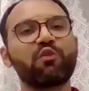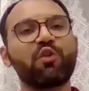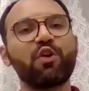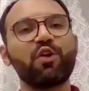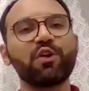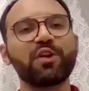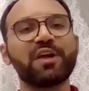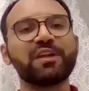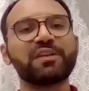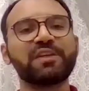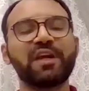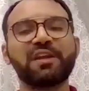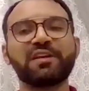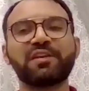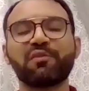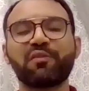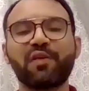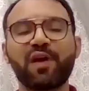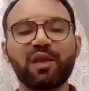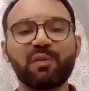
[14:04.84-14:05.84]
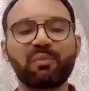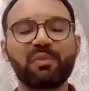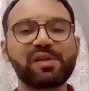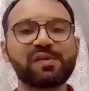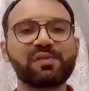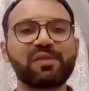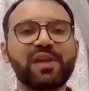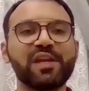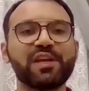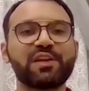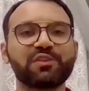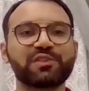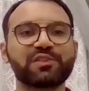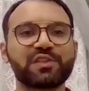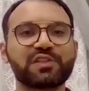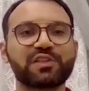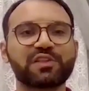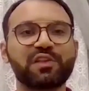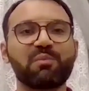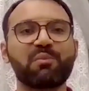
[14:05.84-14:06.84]
role in developing the
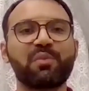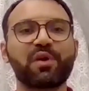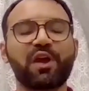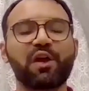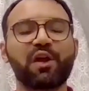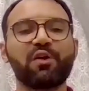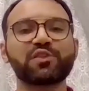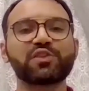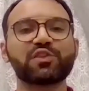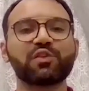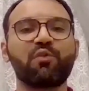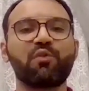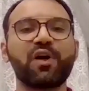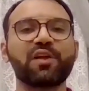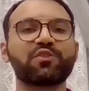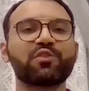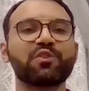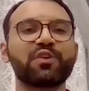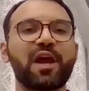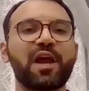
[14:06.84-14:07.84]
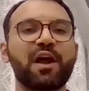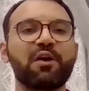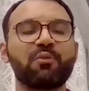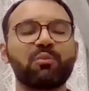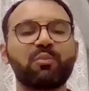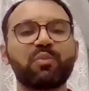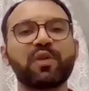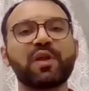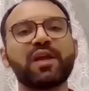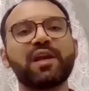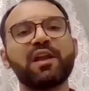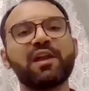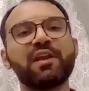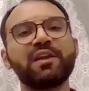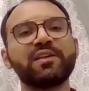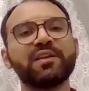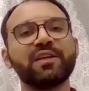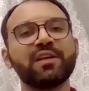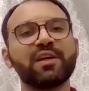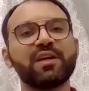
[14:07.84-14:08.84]
ecosystem, but I also want to now
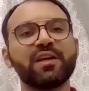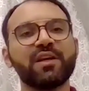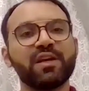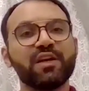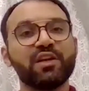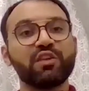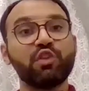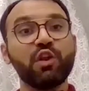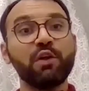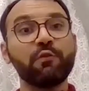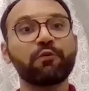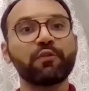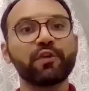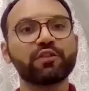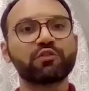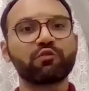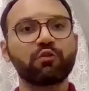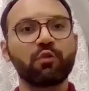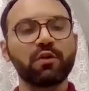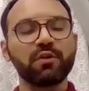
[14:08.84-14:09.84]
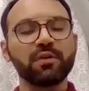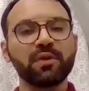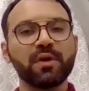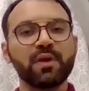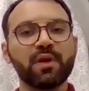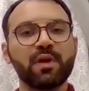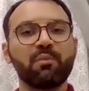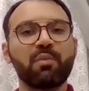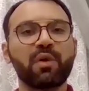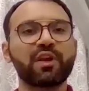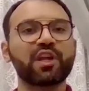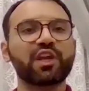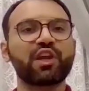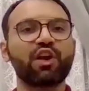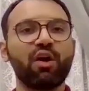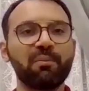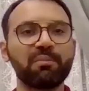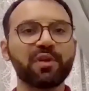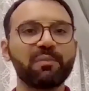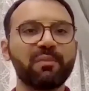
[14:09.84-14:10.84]
play a different role, but a
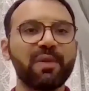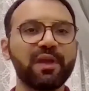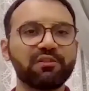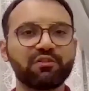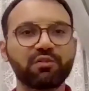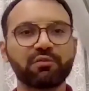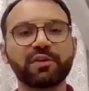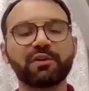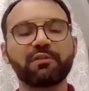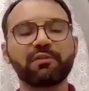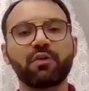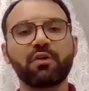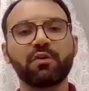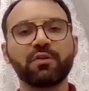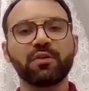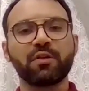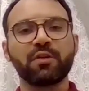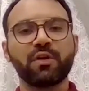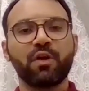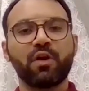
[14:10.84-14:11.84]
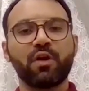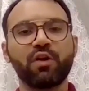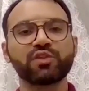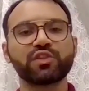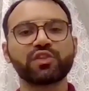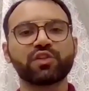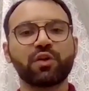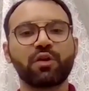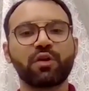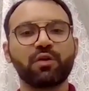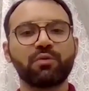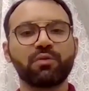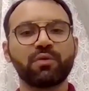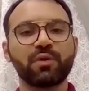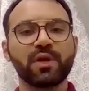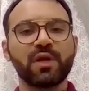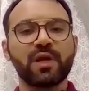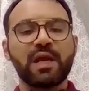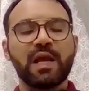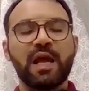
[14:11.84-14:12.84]
complementary role also
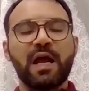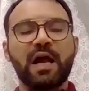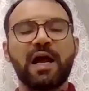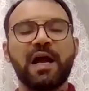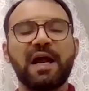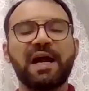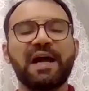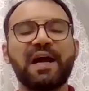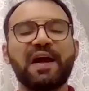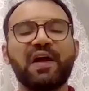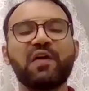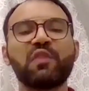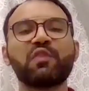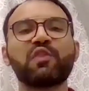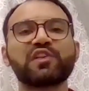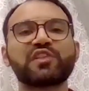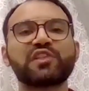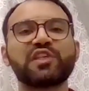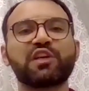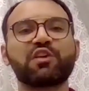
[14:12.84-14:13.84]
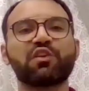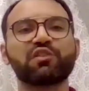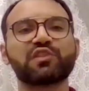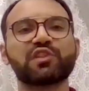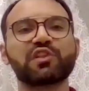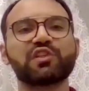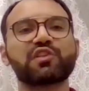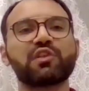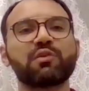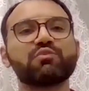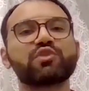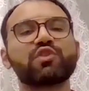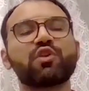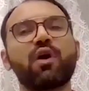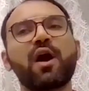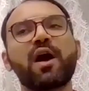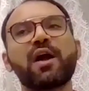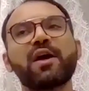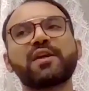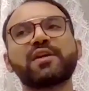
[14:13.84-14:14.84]
in this ecosystem. So